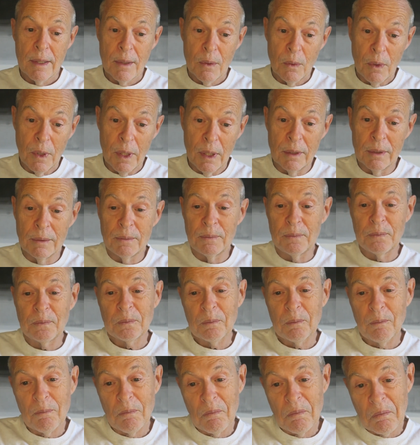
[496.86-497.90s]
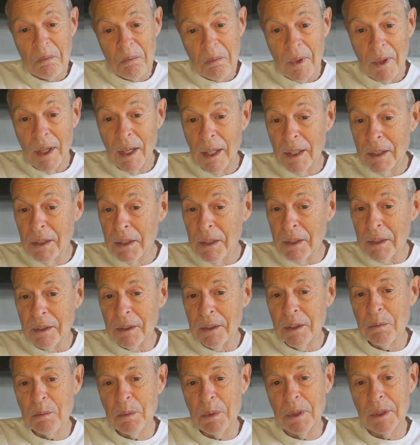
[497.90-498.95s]
Well, I
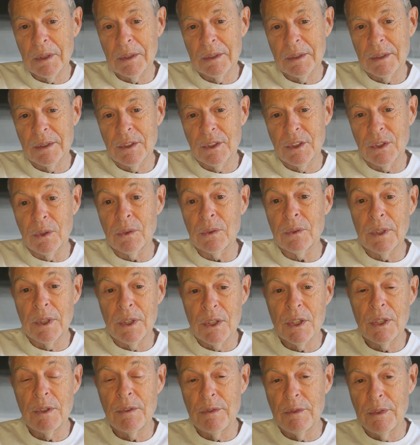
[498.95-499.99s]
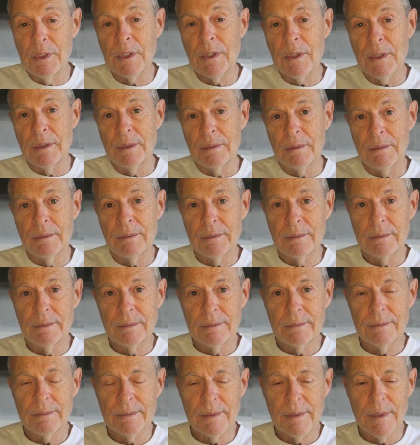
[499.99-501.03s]
didn't, but certainly she fit the
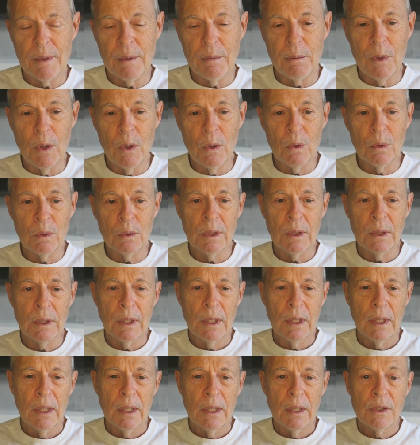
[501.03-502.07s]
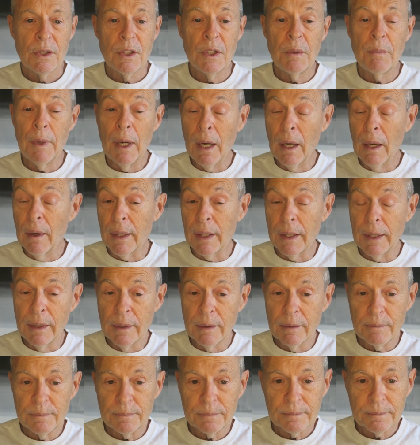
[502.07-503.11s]
mold. She married,
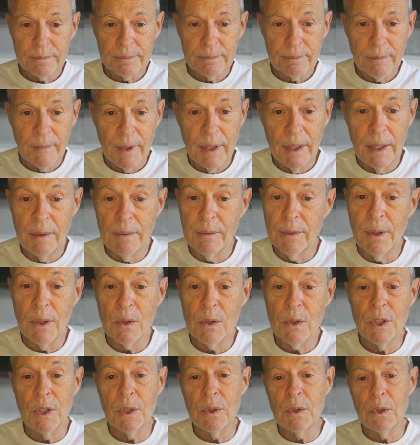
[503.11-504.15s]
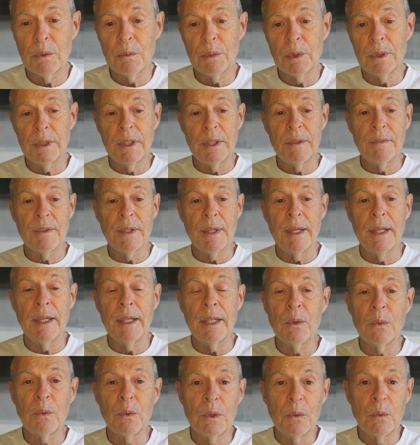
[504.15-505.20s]
even though she couldn't believe that
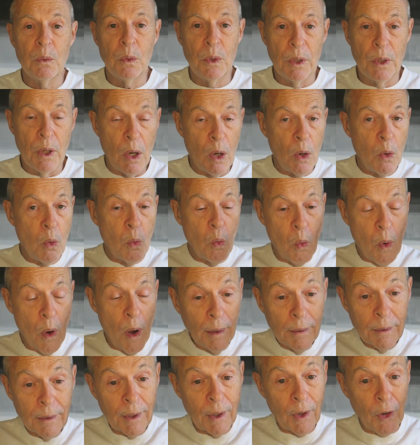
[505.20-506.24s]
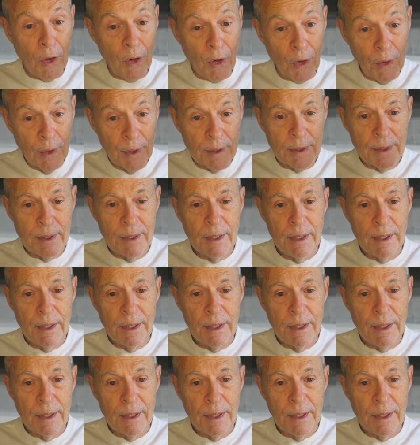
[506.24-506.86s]
anyone would want her.